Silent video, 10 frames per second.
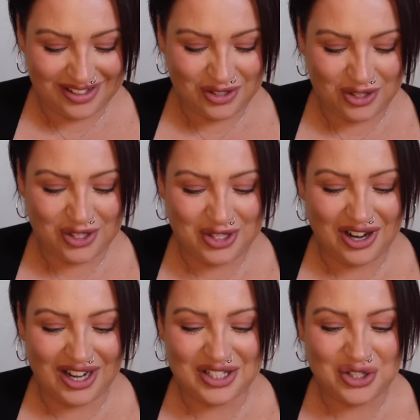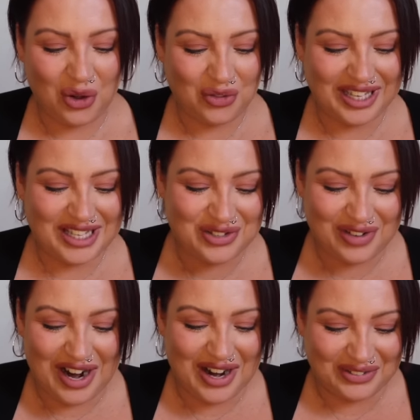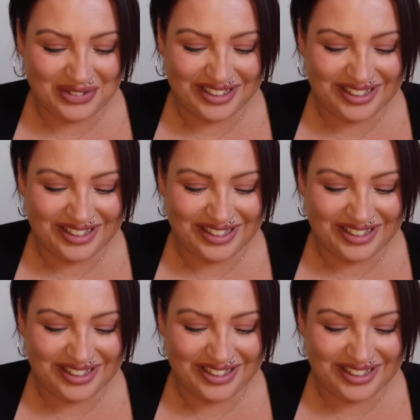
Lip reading: You like dot these around.